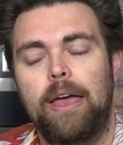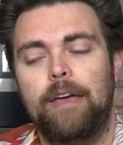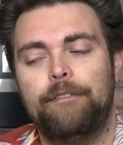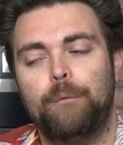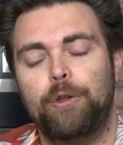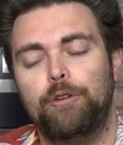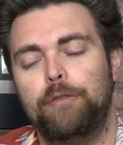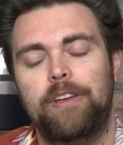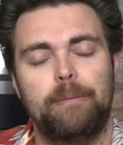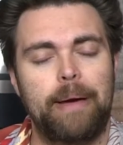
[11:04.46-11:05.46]
if when you
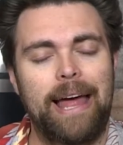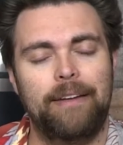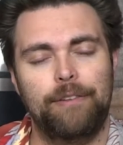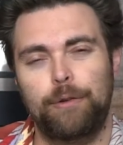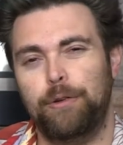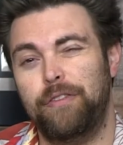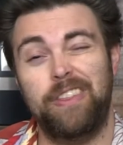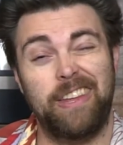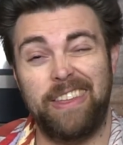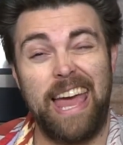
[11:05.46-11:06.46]
defeat the bat if you
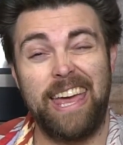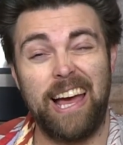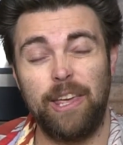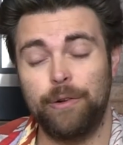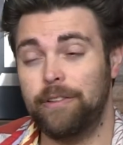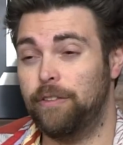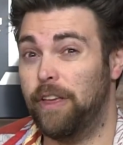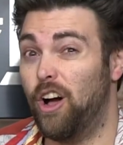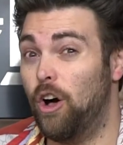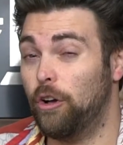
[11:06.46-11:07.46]
defeat like the AI units, do
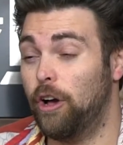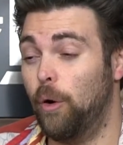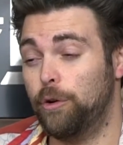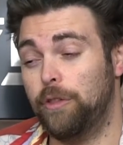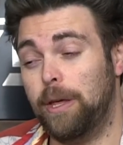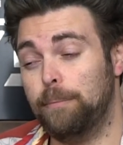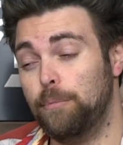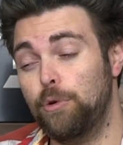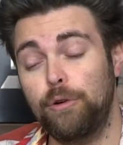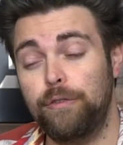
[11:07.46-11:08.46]
they all go or do they
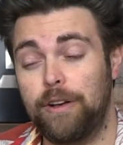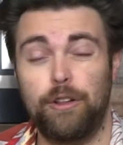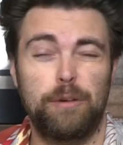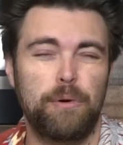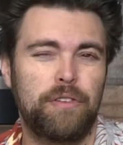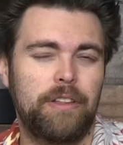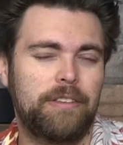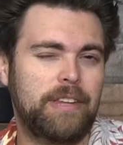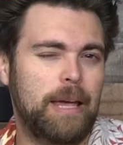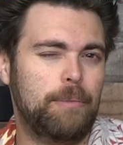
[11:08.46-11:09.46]
move and do they move into the
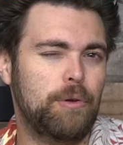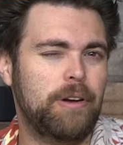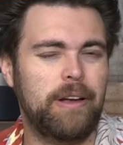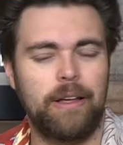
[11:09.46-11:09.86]
same unit,